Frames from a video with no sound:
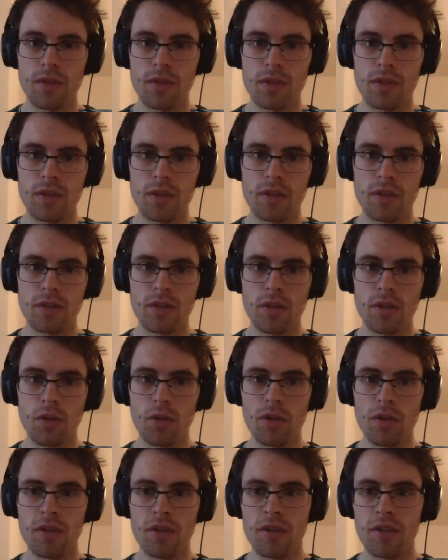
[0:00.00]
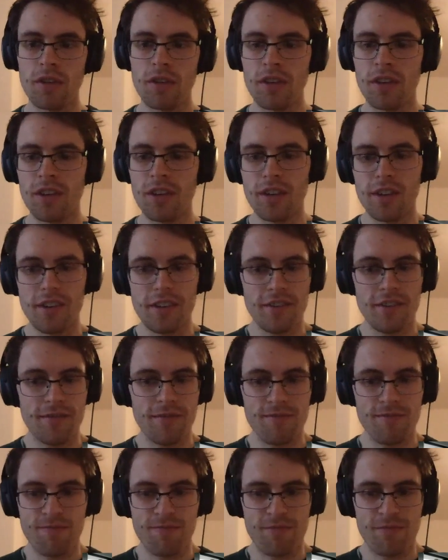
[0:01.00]
So
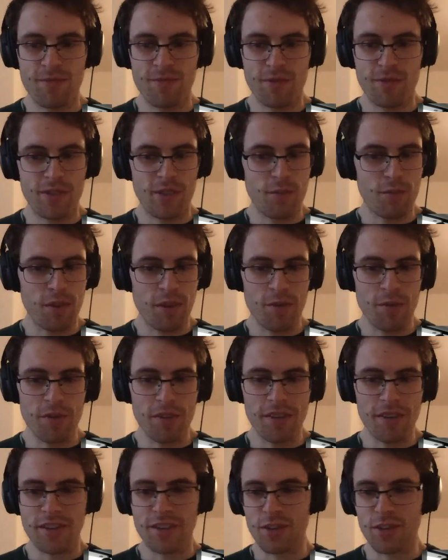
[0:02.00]
sometimes I